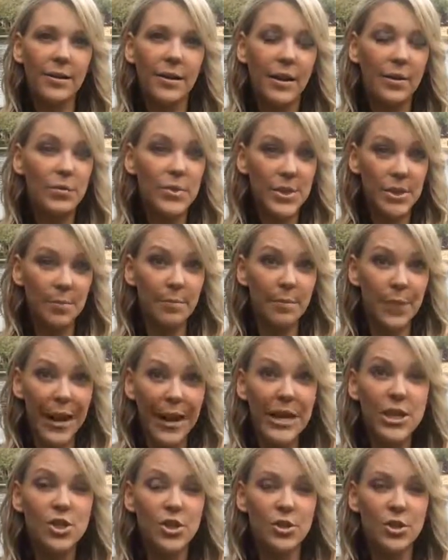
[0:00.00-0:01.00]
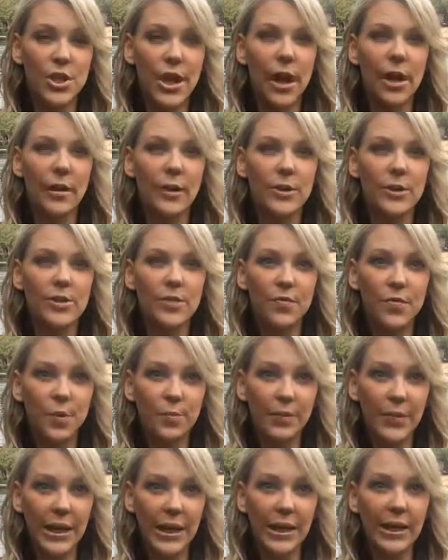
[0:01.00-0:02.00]
that was a major challenge
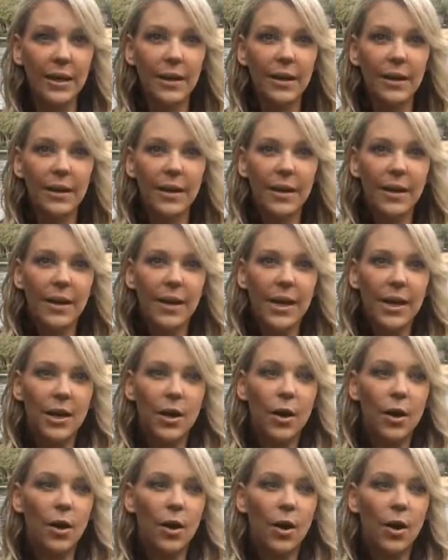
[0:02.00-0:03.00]
for me in